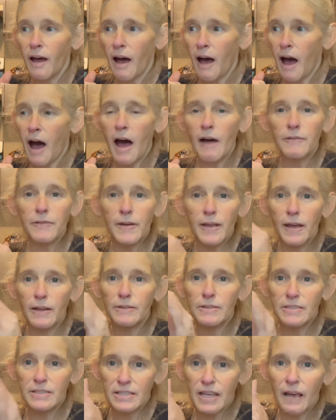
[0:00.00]
I've
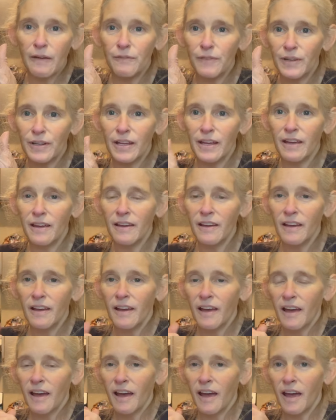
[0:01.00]
hit 70
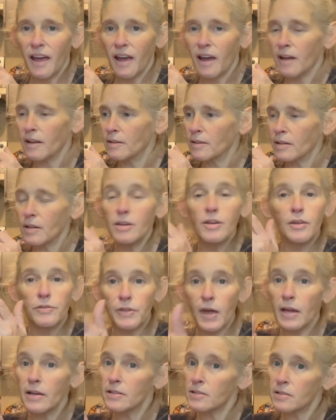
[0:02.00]
and
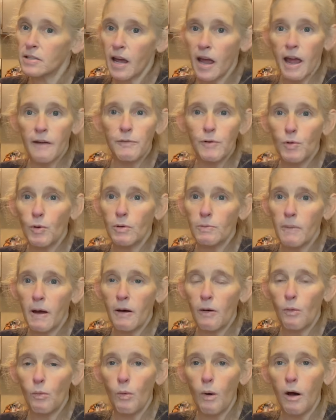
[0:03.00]
thanks to every one of
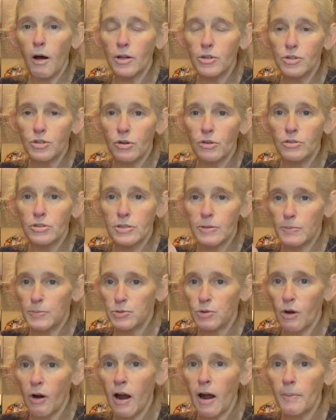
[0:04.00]
my watchers,
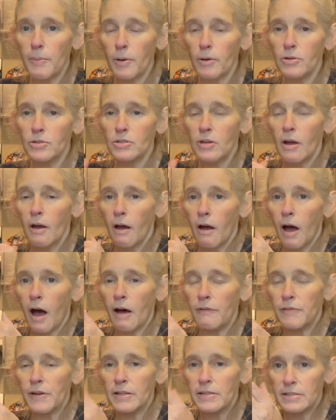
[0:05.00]
subscribers,
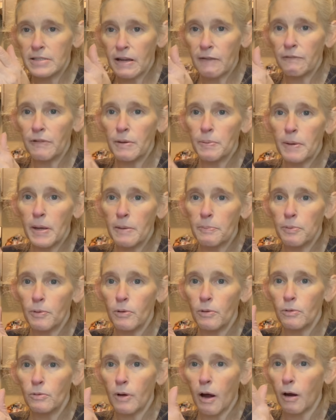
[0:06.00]
I've hit 70
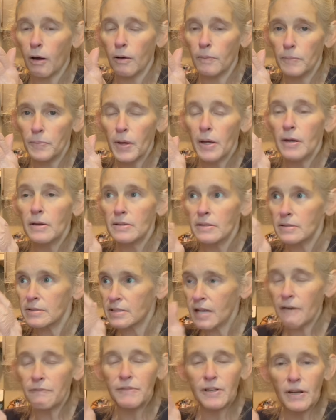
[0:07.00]
people or
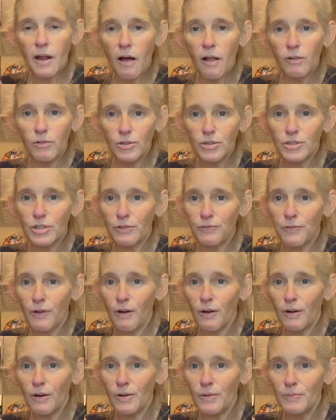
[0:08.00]
$70 so
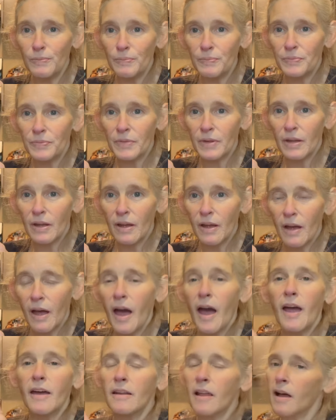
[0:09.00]
far.
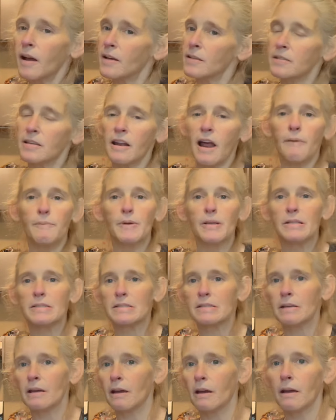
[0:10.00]
And like I said, I've been
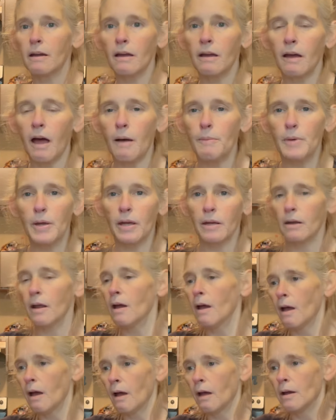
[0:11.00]
sick. I mean,
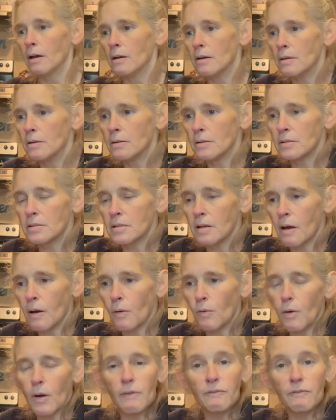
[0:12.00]
so